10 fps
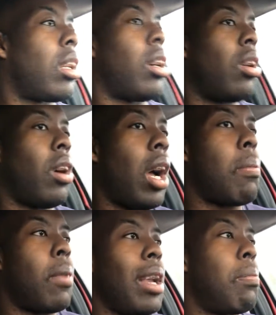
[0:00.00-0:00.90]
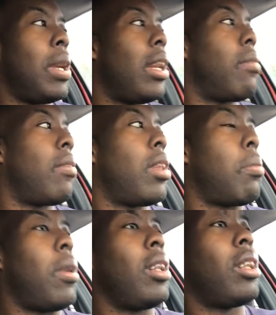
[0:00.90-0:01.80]
So I might beat him to
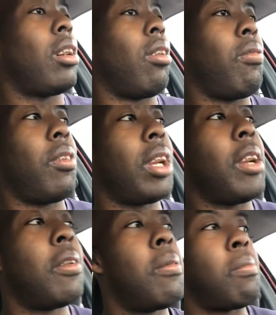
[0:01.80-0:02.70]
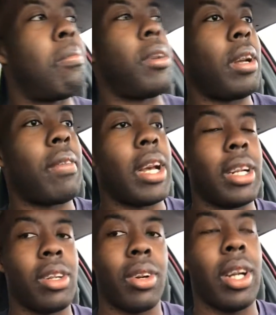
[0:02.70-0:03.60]
the punch, hopefully, but I'm
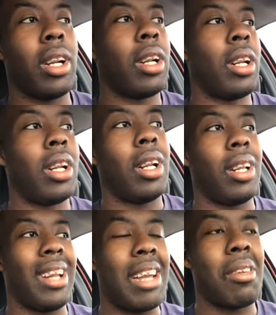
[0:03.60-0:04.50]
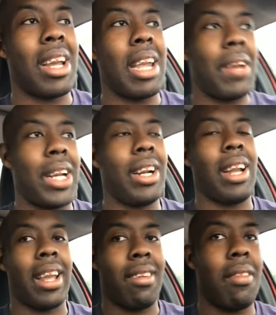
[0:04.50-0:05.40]
not sure. Last week I came out here
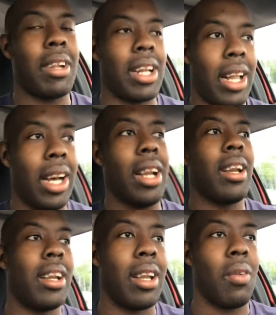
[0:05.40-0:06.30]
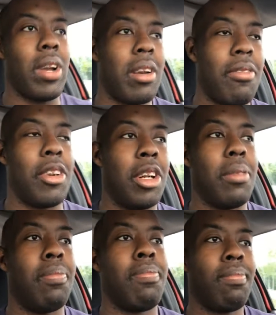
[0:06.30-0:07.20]
at like 7 o'clock, waited
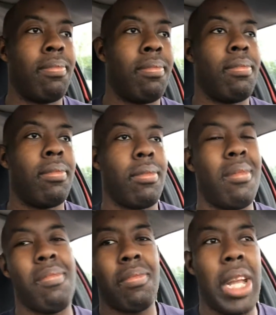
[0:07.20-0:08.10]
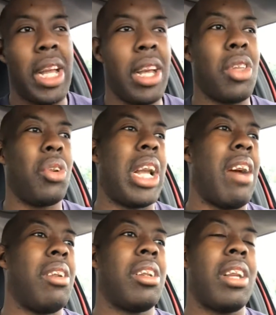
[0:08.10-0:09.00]
for 3
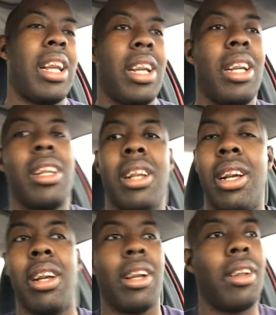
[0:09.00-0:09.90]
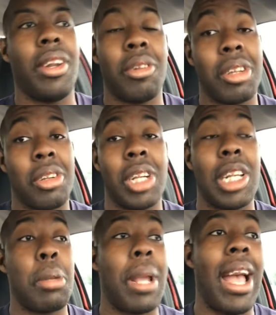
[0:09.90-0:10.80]
hours, and there was no
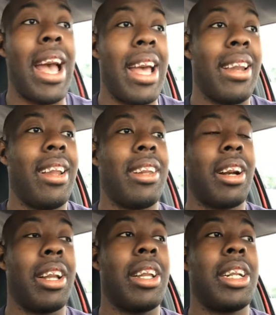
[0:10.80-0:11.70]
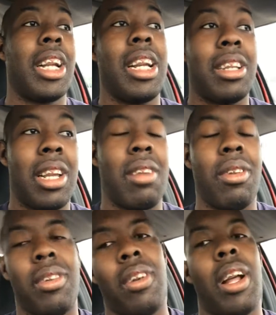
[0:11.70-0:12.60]
chase to be had. Literally the chase,
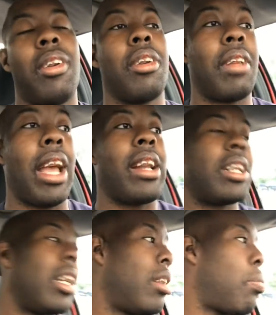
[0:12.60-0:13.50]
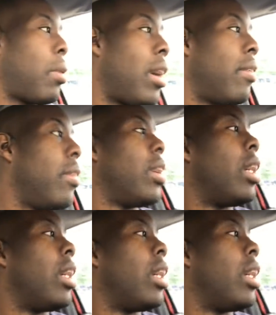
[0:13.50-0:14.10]
well, I don't know if they had a chase, but